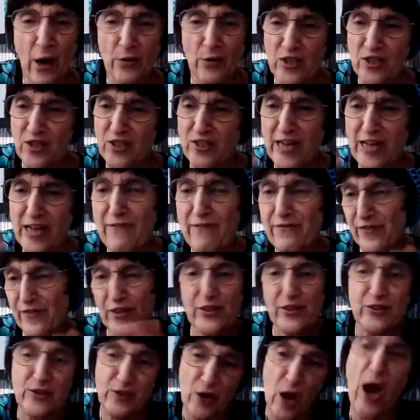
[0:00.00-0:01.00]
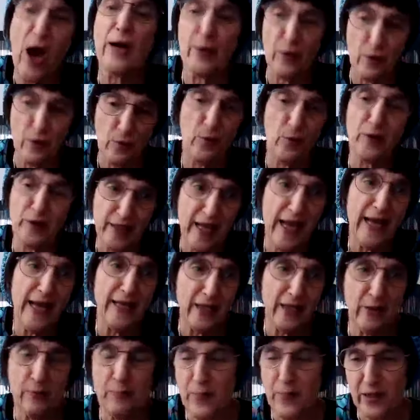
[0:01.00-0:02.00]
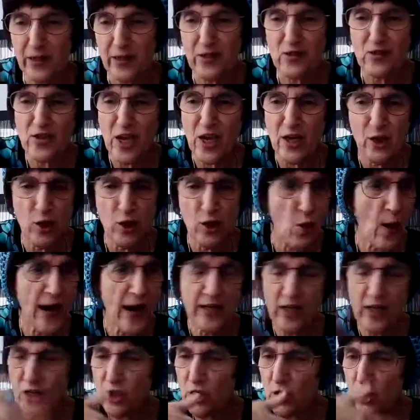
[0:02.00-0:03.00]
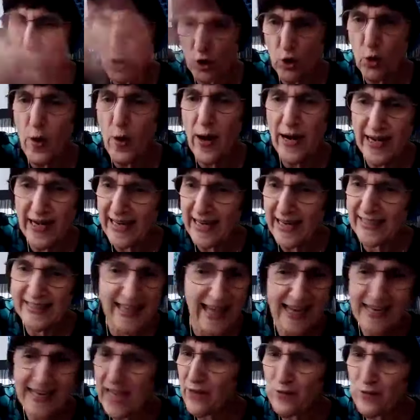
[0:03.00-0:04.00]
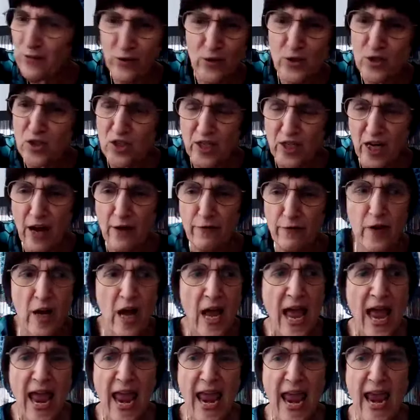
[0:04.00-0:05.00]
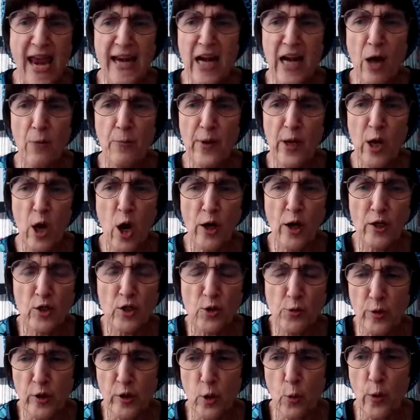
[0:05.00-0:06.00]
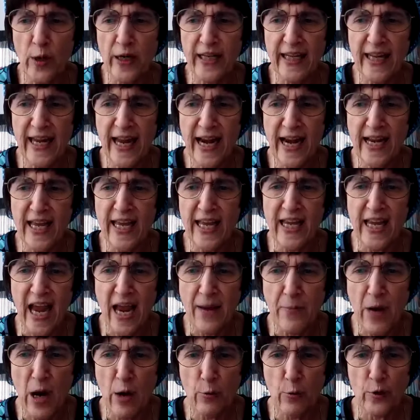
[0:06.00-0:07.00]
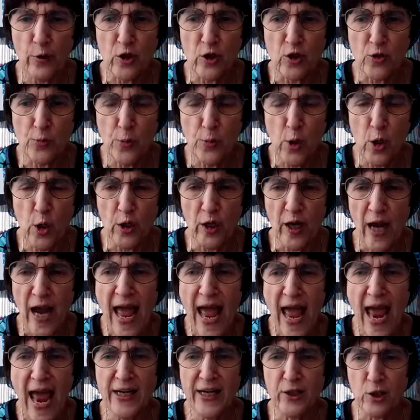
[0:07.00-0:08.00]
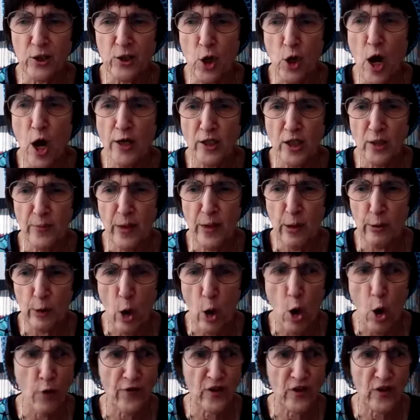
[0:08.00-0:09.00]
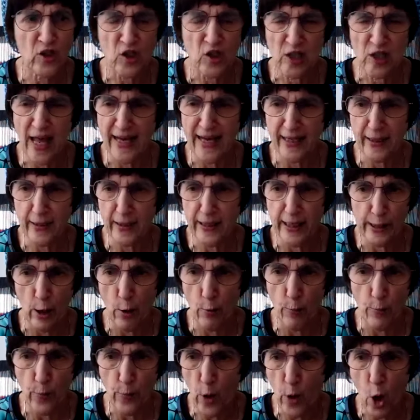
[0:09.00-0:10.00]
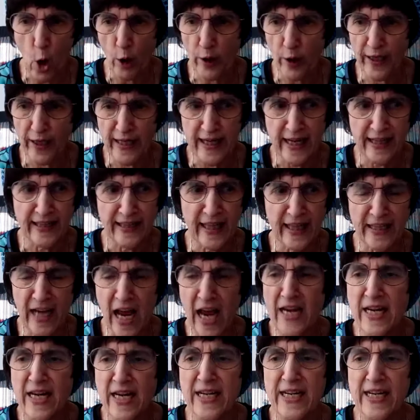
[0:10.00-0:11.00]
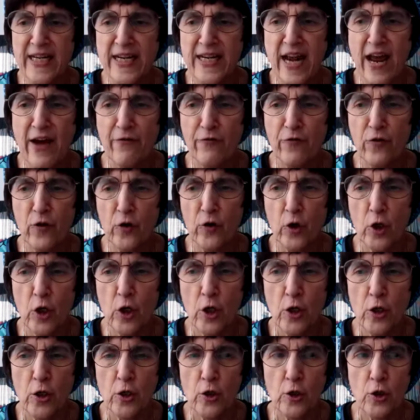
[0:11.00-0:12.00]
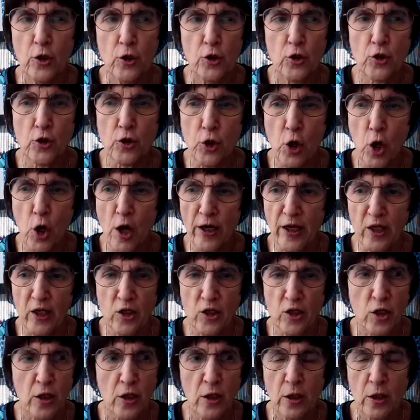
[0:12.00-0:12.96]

stuff that Donna would like because they knew I didn't do any of that other stuff. And I'll be honest with you, when Getty came out with his book and it talked about all this, like, partying, they never saw it.